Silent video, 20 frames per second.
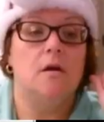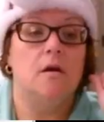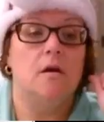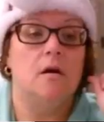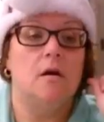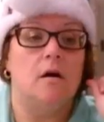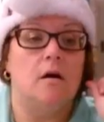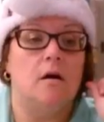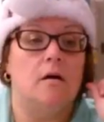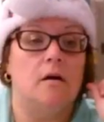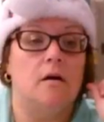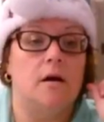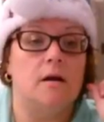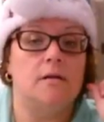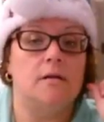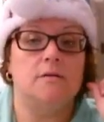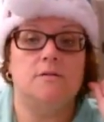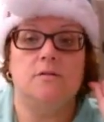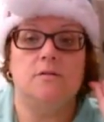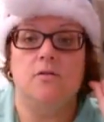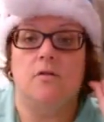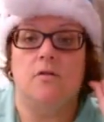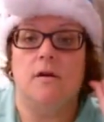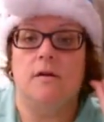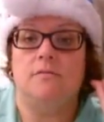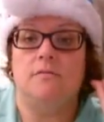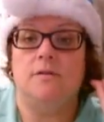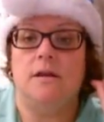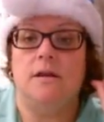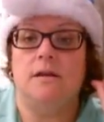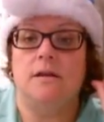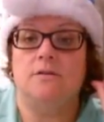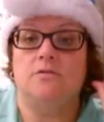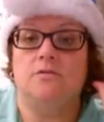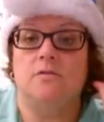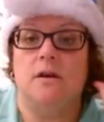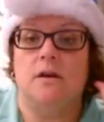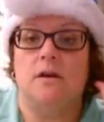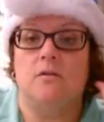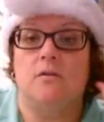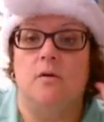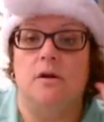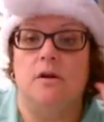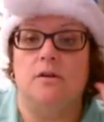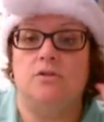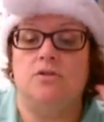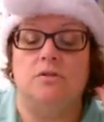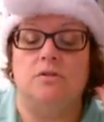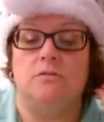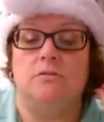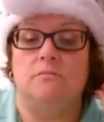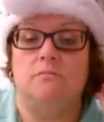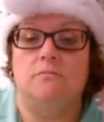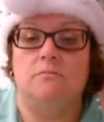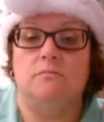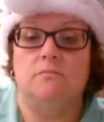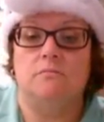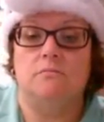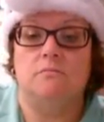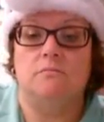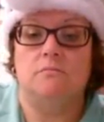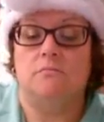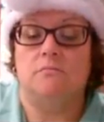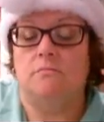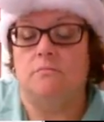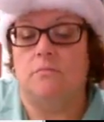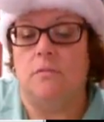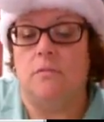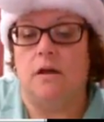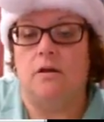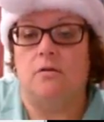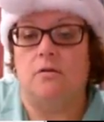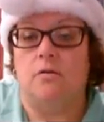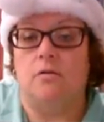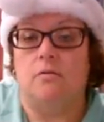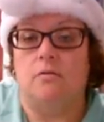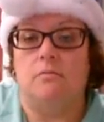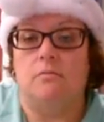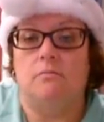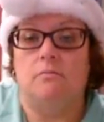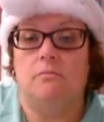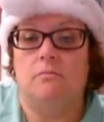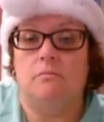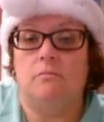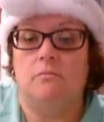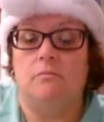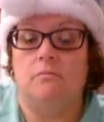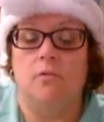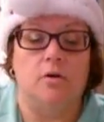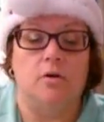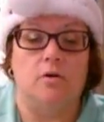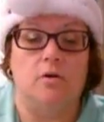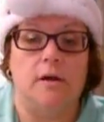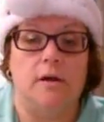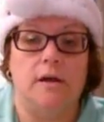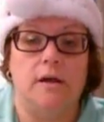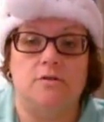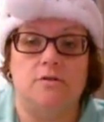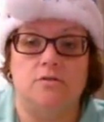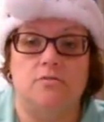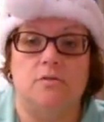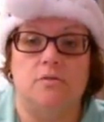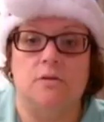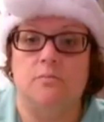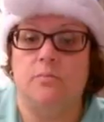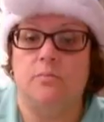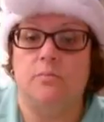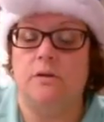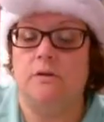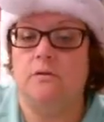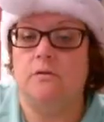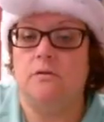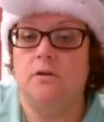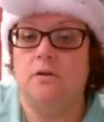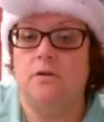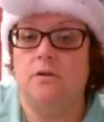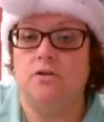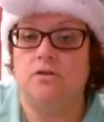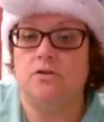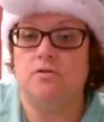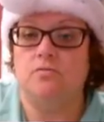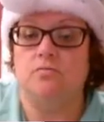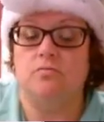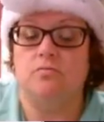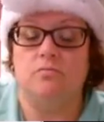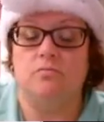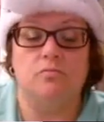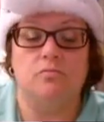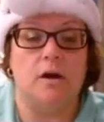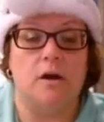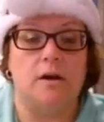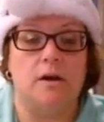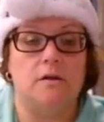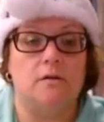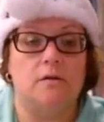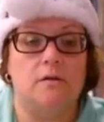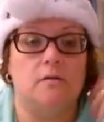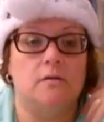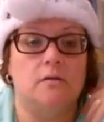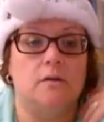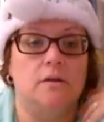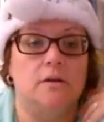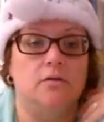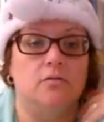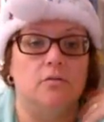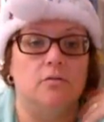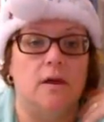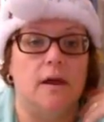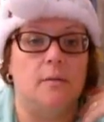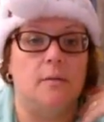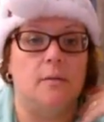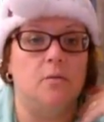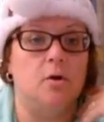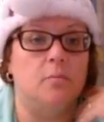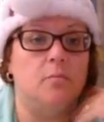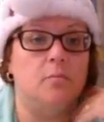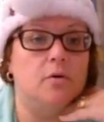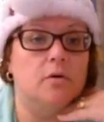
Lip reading: Alright, so you'll have to answer that question. I don't know where you'll answer it, but you can just write it in your lab notebook.